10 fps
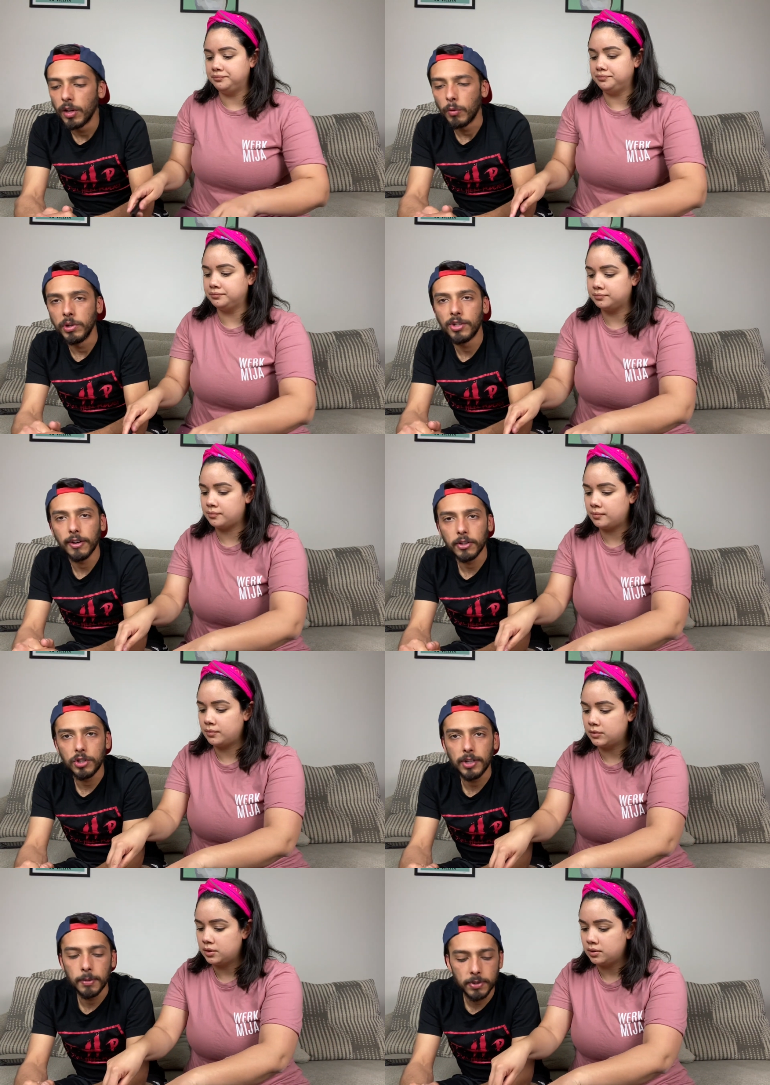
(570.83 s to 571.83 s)
Speaker 1: with chocolate
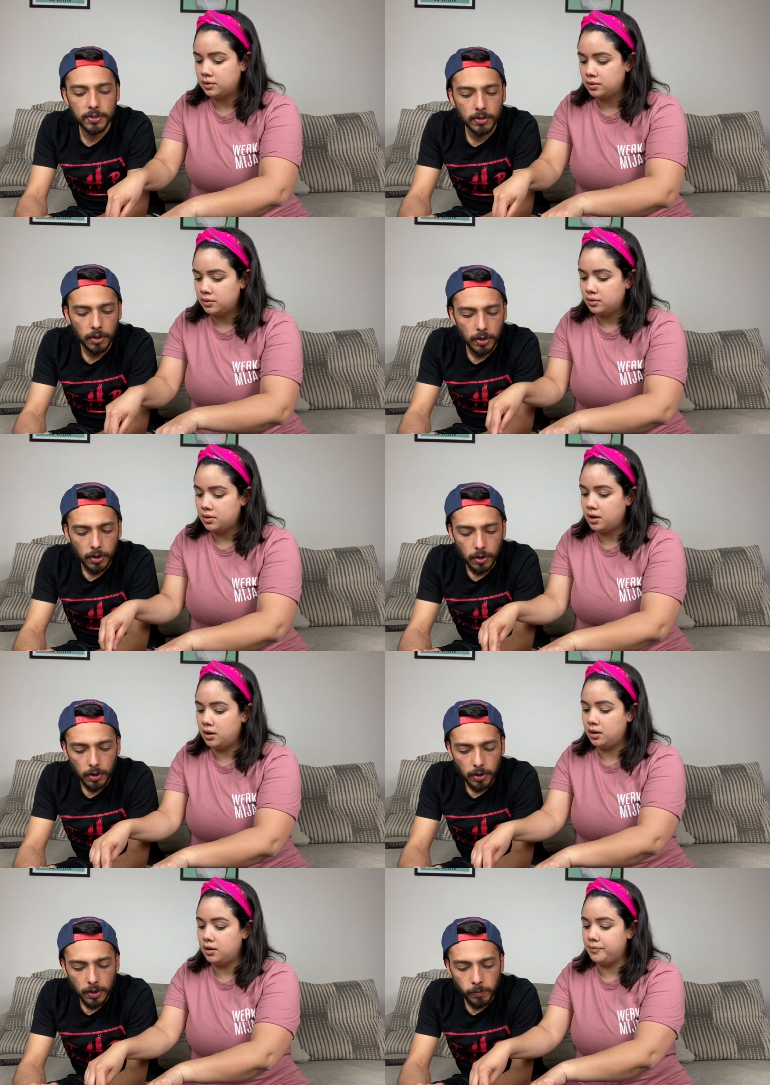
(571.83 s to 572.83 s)
chips.
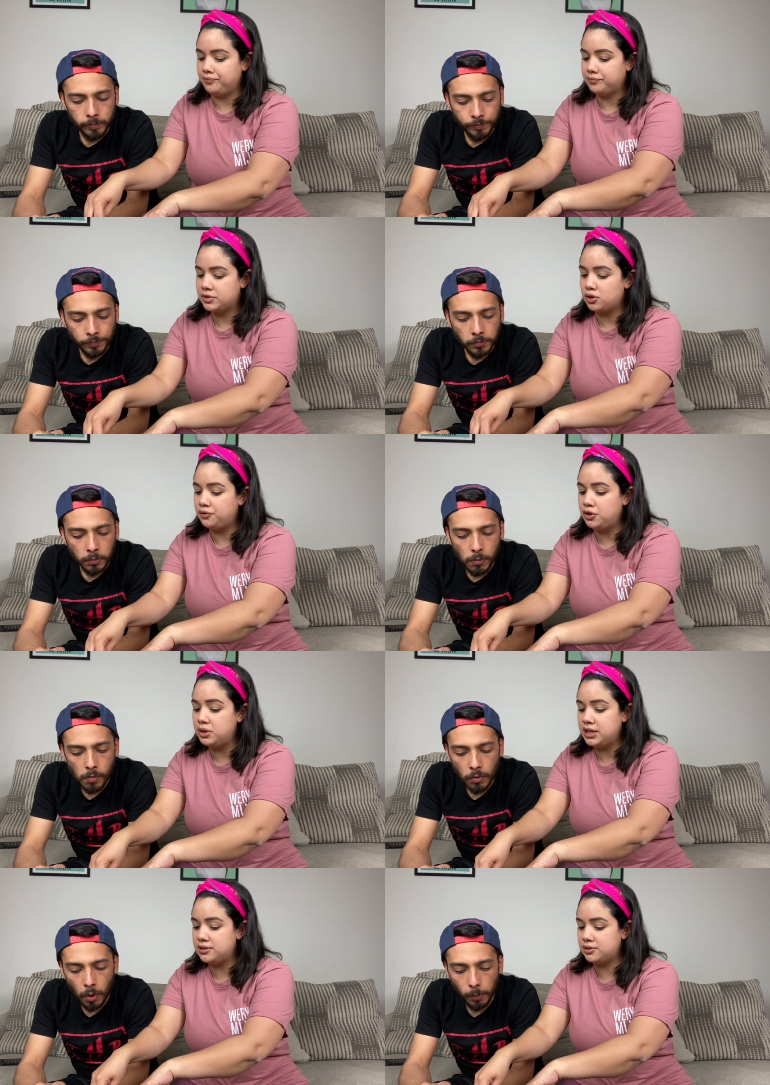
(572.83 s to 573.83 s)
So if you
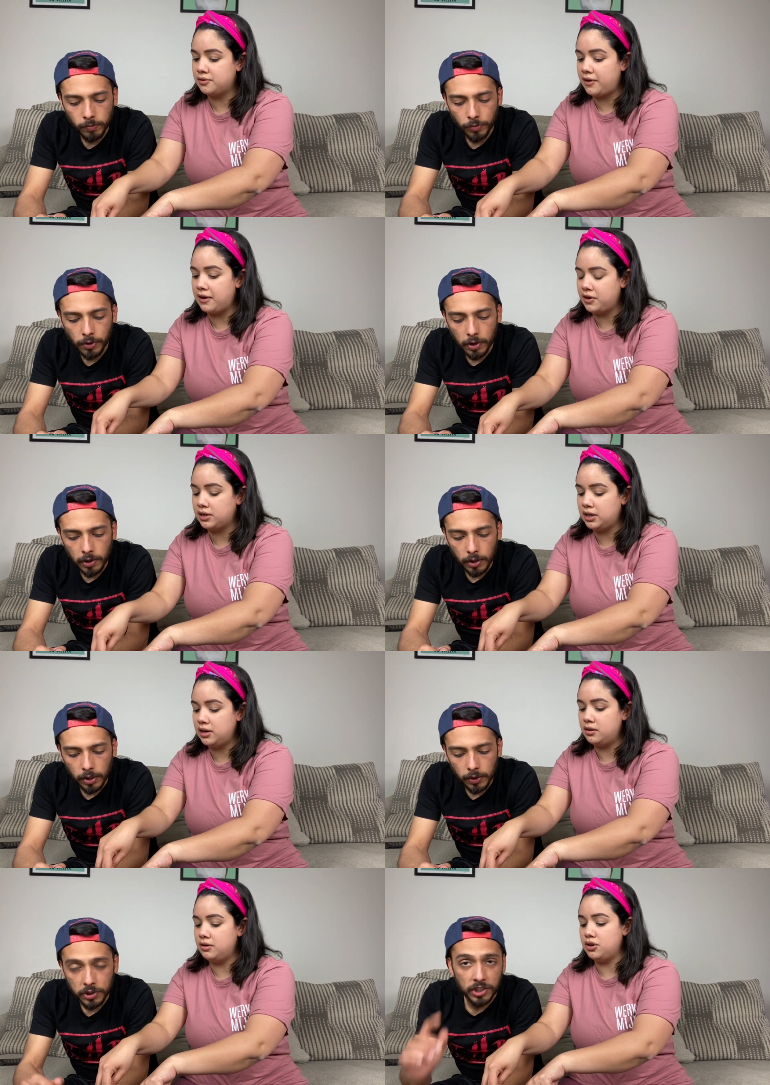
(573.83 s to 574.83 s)
need to survive on
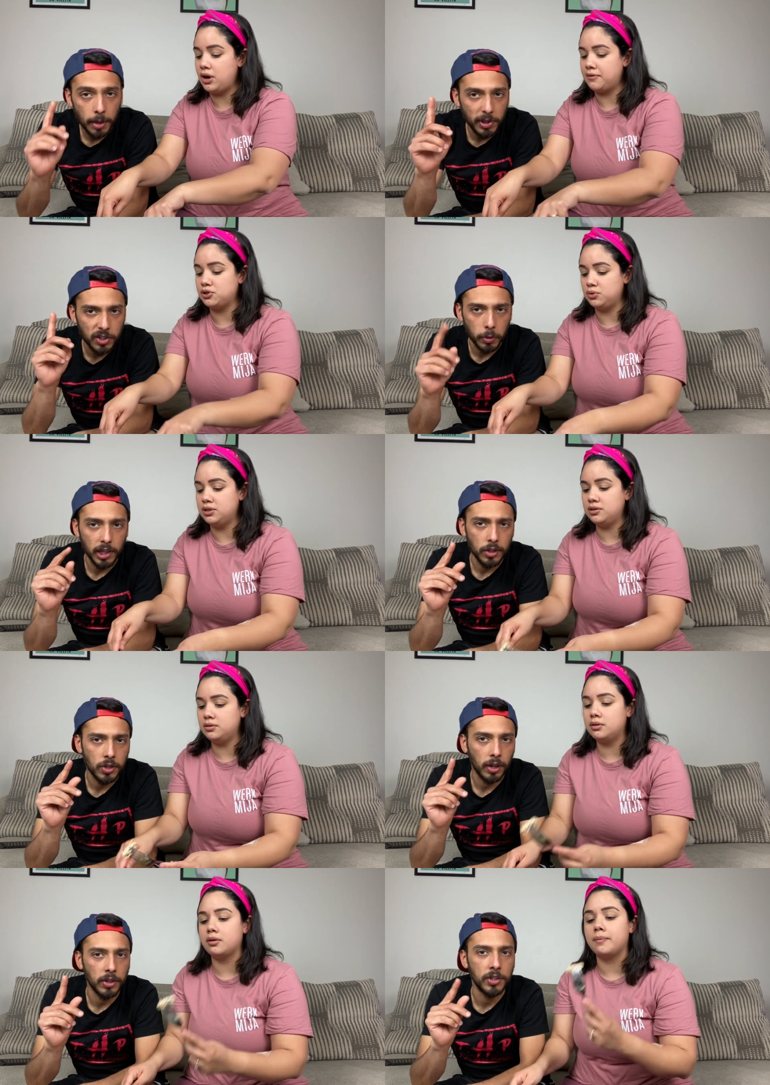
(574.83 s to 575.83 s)
keto
Speaker 2: and semi-sweet
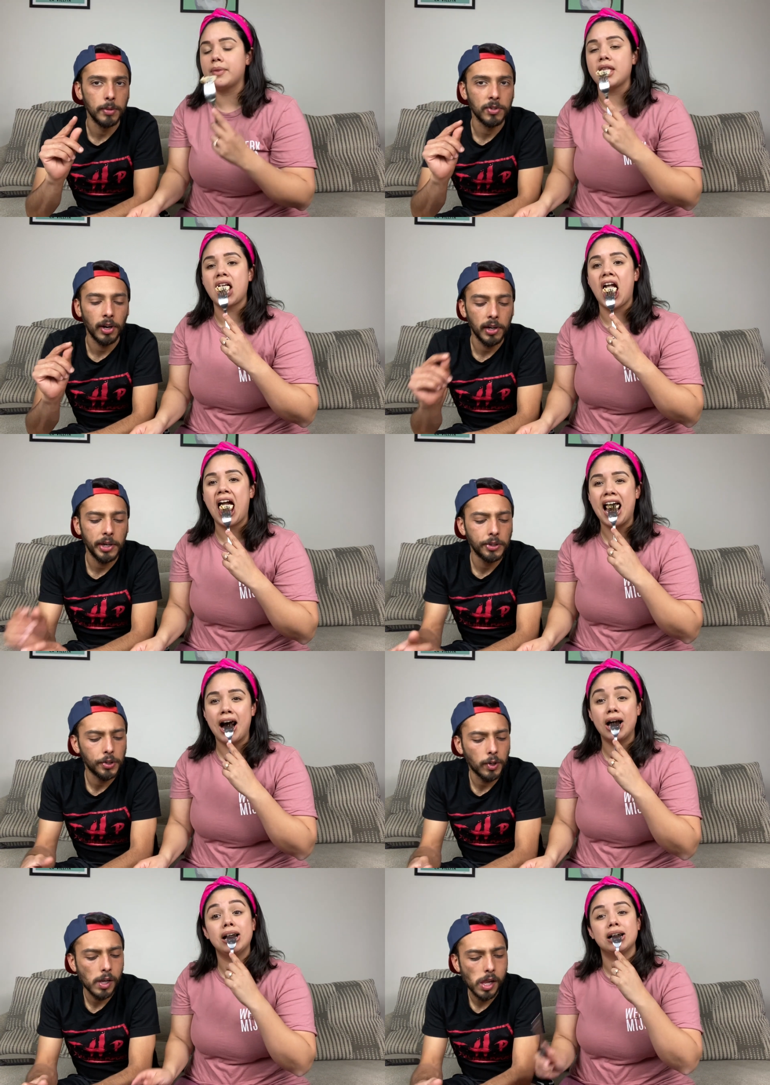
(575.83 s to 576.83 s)
chocolate chips, sorry.
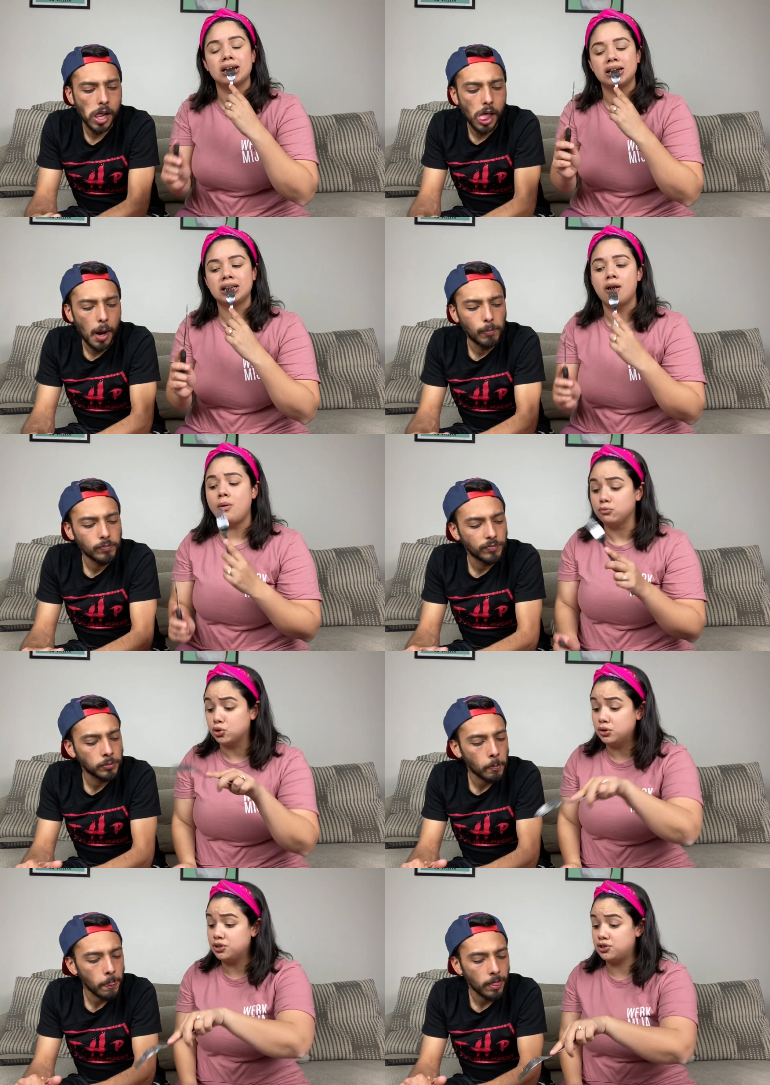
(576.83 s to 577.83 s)
Oh yeah,
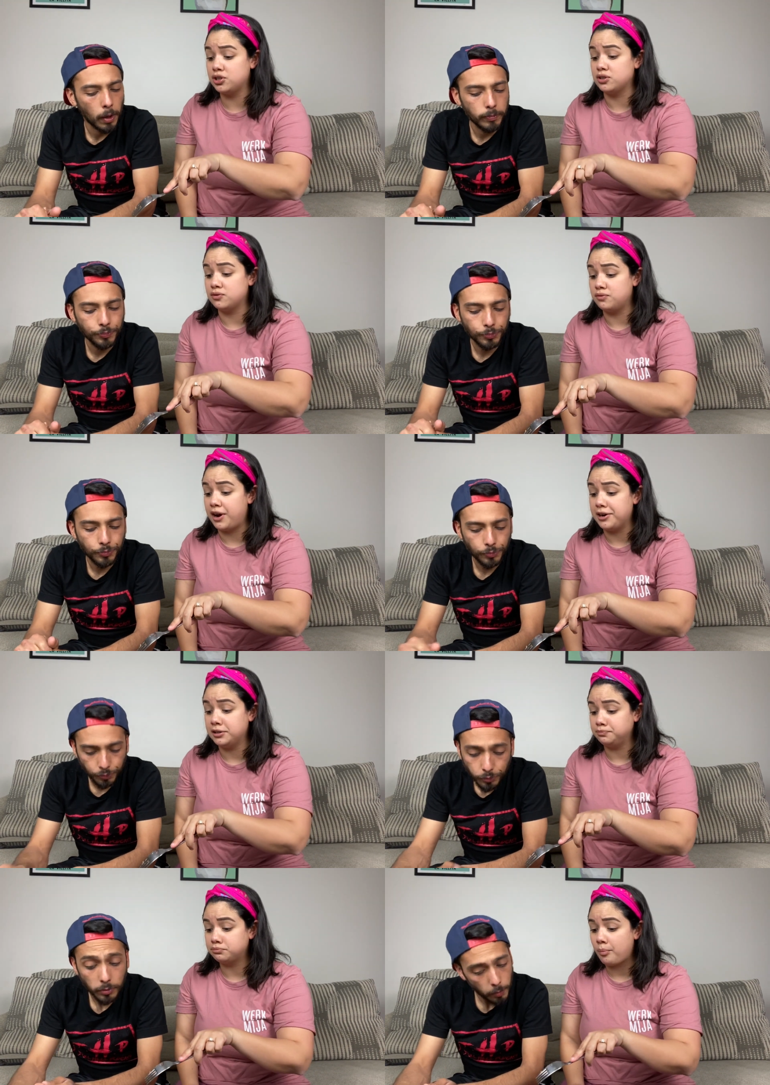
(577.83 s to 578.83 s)
Speaker 1: dude, this chicken's
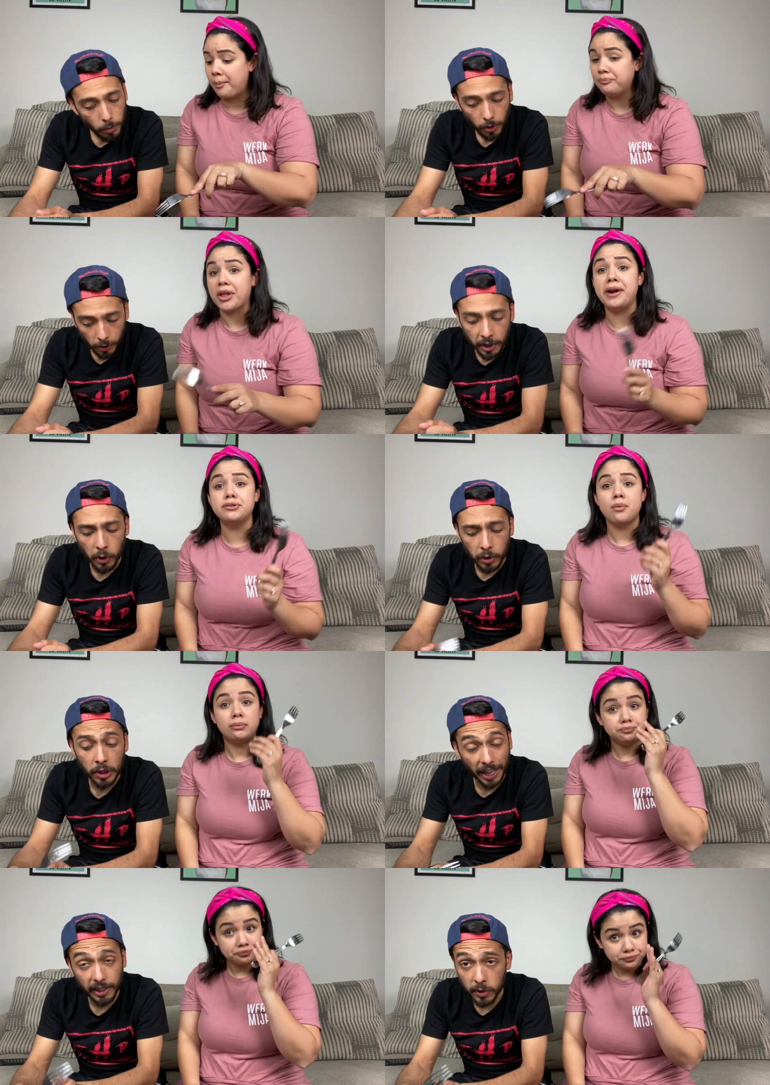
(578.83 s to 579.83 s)
fire.
Speaker 2: Literally,
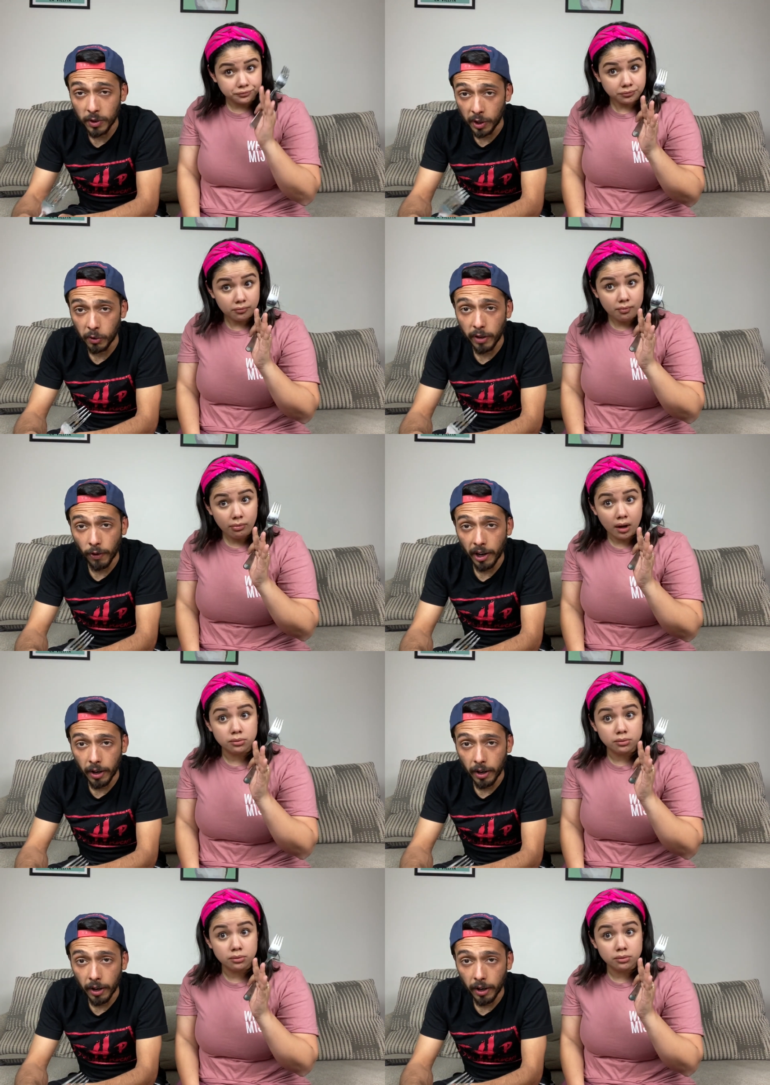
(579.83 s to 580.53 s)
like it's literally fire.